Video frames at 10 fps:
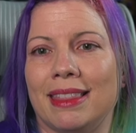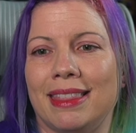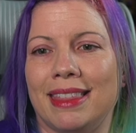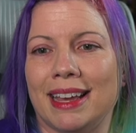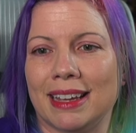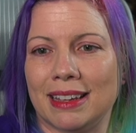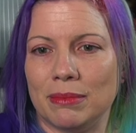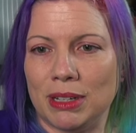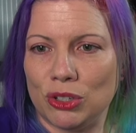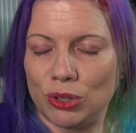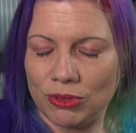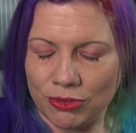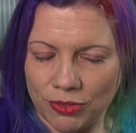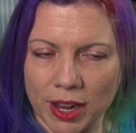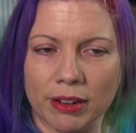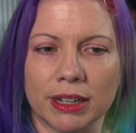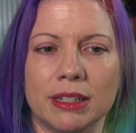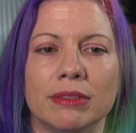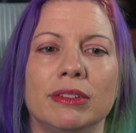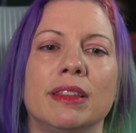that can mean 2 very
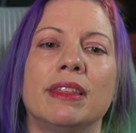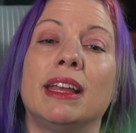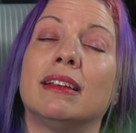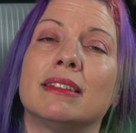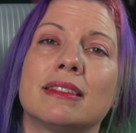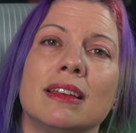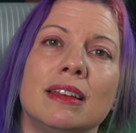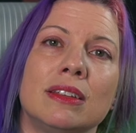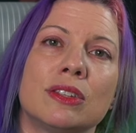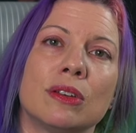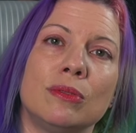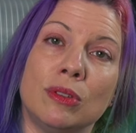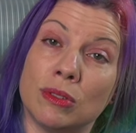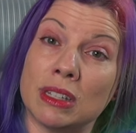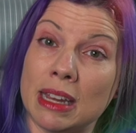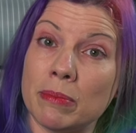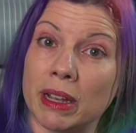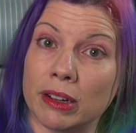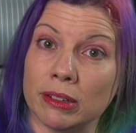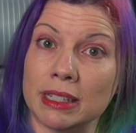different things. So use a date
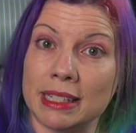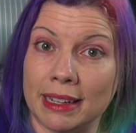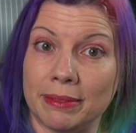picker instead.